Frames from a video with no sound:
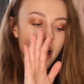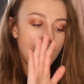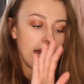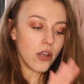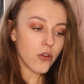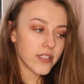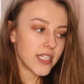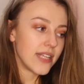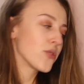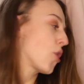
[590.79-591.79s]
a long
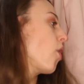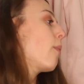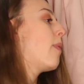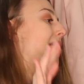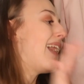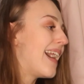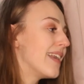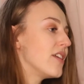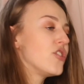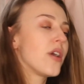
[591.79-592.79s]
sleeve top
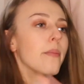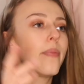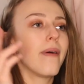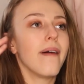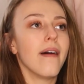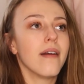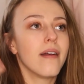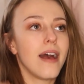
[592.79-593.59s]
and a jumper